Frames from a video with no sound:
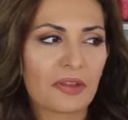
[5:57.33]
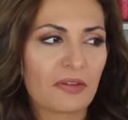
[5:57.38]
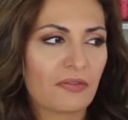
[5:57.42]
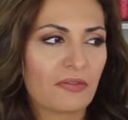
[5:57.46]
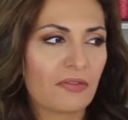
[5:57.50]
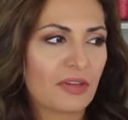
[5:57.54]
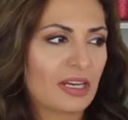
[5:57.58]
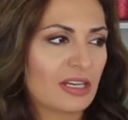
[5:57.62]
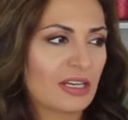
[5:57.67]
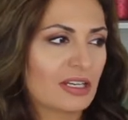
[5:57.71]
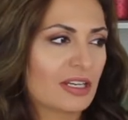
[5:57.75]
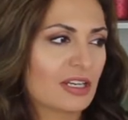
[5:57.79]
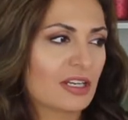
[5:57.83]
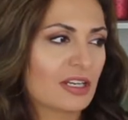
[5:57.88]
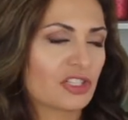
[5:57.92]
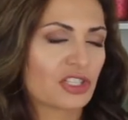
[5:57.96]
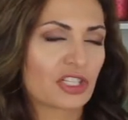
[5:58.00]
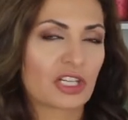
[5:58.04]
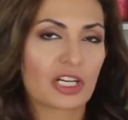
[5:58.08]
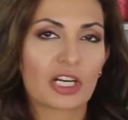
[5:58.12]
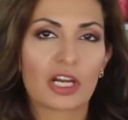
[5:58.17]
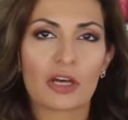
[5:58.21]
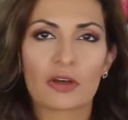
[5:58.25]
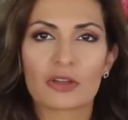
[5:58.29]
the
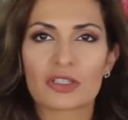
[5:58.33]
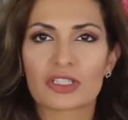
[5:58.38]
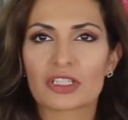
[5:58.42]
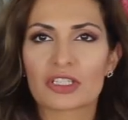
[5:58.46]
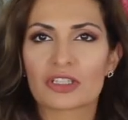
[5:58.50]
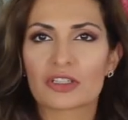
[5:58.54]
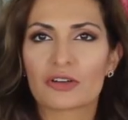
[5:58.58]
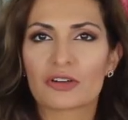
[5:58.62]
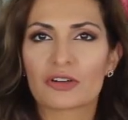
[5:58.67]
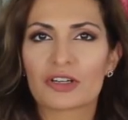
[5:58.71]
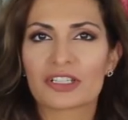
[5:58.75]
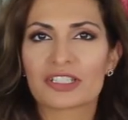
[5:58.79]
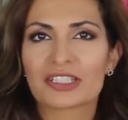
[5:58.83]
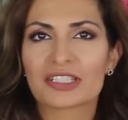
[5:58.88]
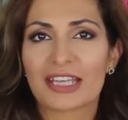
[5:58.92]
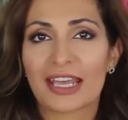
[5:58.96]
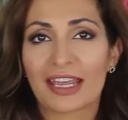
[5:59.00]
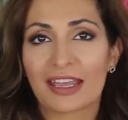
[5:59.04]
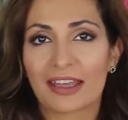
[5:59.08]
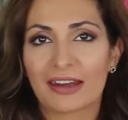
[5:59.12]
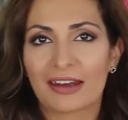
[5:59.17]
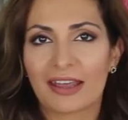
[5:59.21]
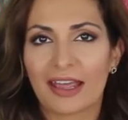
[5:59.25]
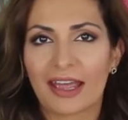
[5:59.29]
vintage closet or
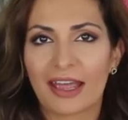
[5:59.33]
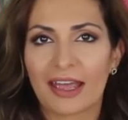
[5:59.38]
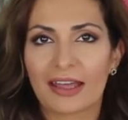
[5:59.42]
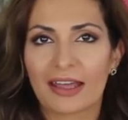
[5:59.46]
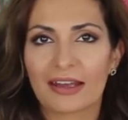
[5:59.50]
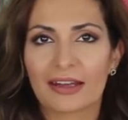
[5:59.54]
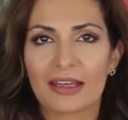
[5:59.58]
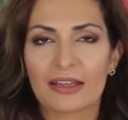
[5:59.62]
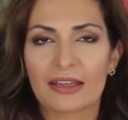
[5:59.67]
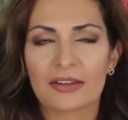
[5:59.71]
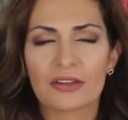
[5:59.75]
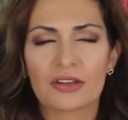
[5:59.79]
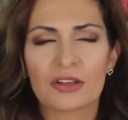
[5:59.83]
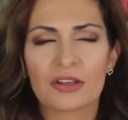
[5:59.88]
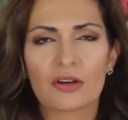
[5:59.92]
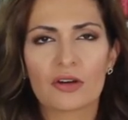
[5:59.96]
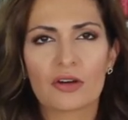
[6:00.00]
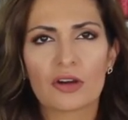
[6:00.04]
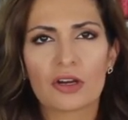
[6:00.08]
secondhand, and